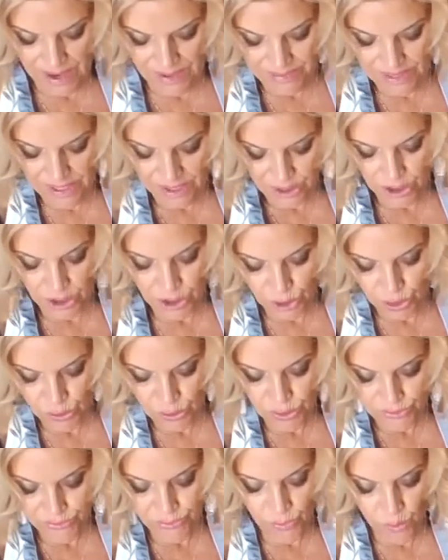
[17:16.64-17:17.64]
and then
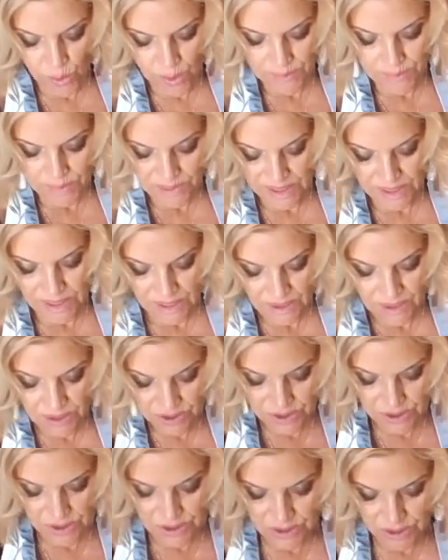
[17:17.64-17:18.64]
uniformly
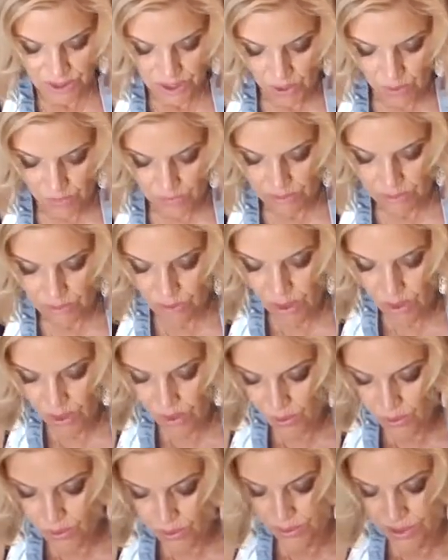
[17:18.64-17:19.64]
just go in
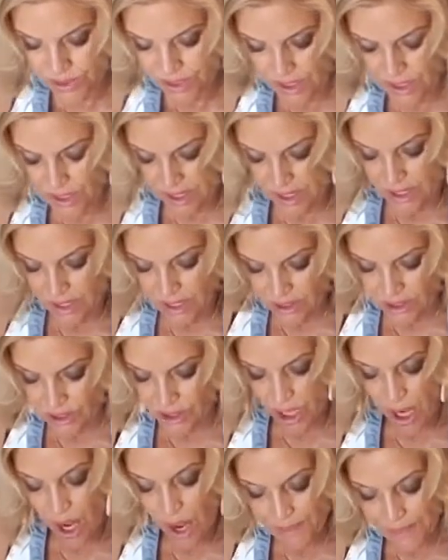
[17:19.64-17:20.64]
rows,
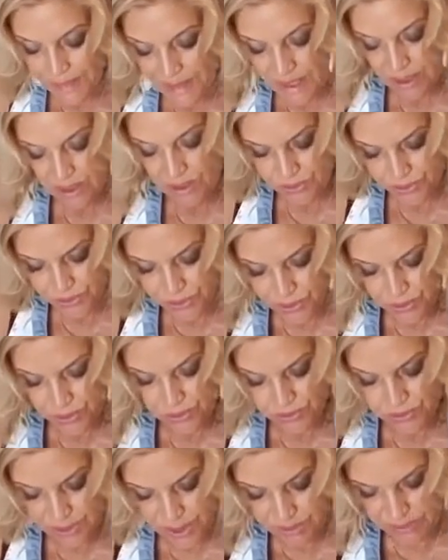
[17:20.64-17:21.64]
chopping
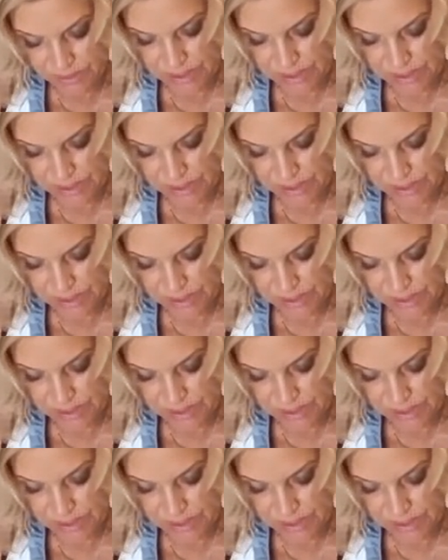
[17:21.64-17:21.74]
through the